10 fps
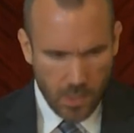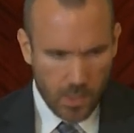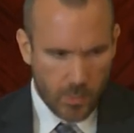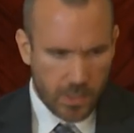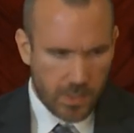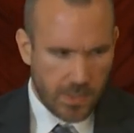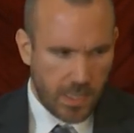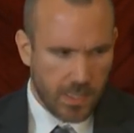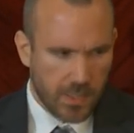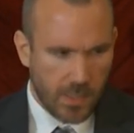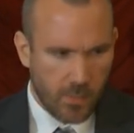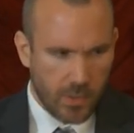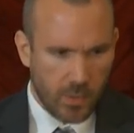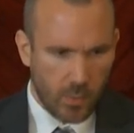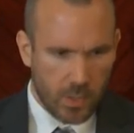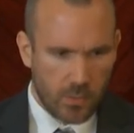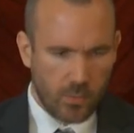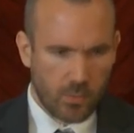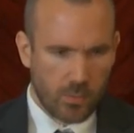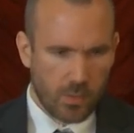because that is something we
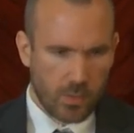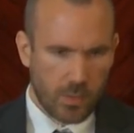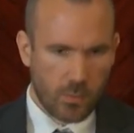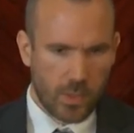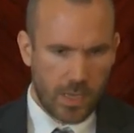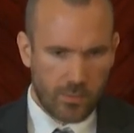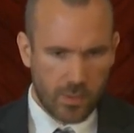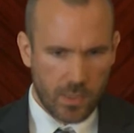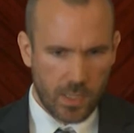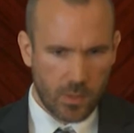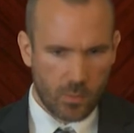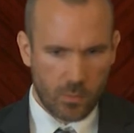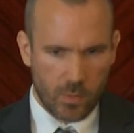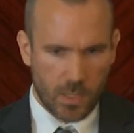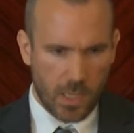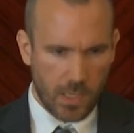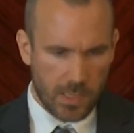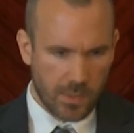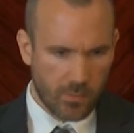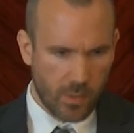do with everything,
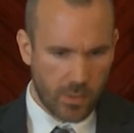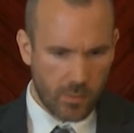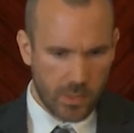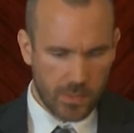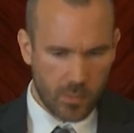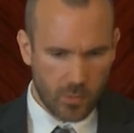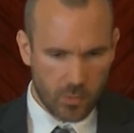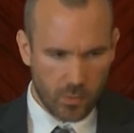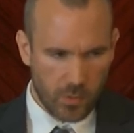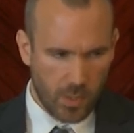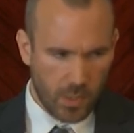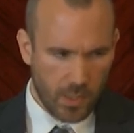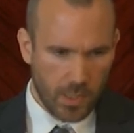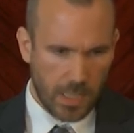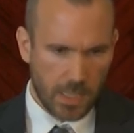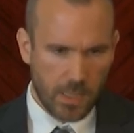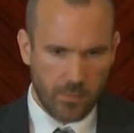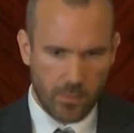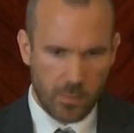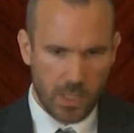regardless of whether it's spiritual or not. Any
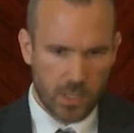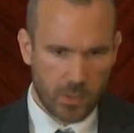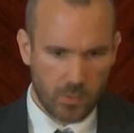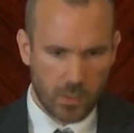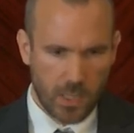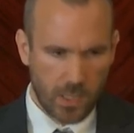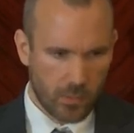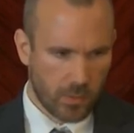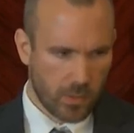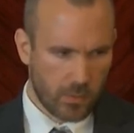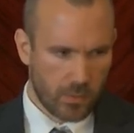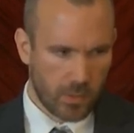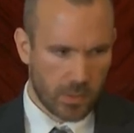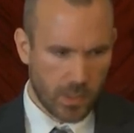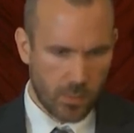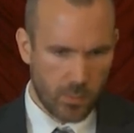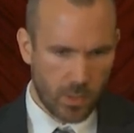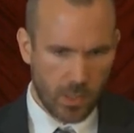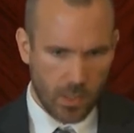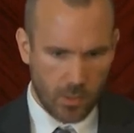information you get, you're going to
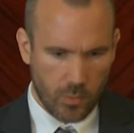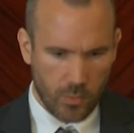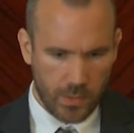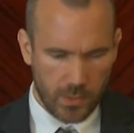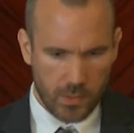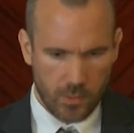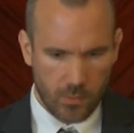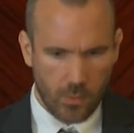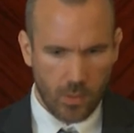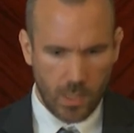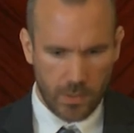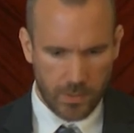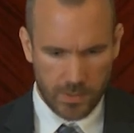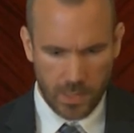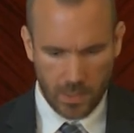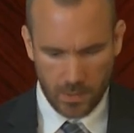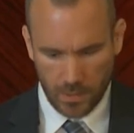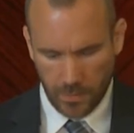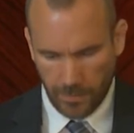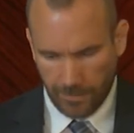interpret according to your understanding.